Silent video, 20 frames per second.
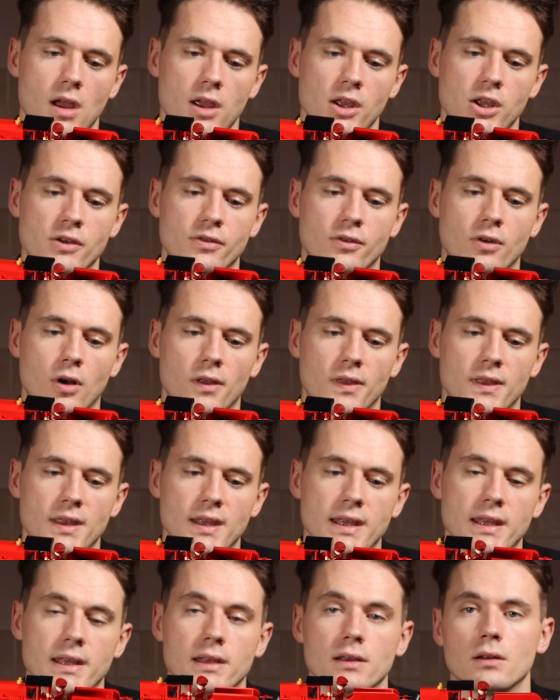you've got
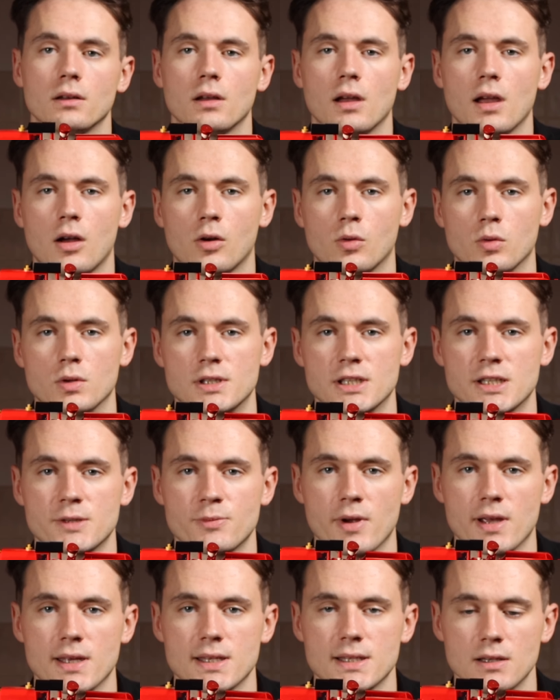the Hogwarts
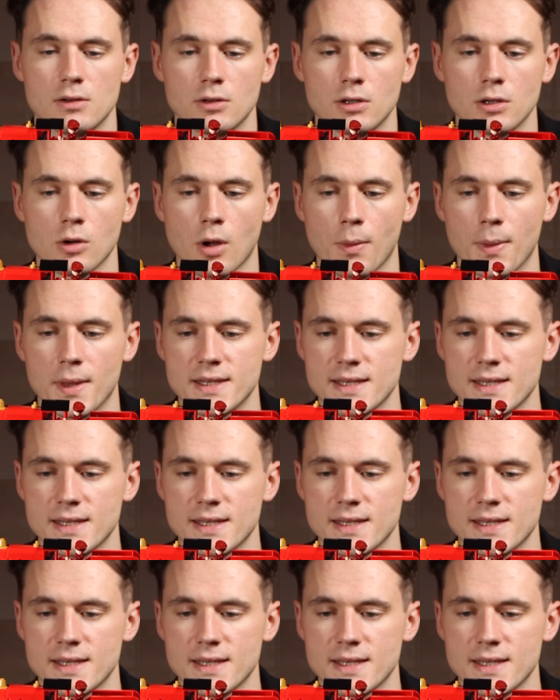Express logo on the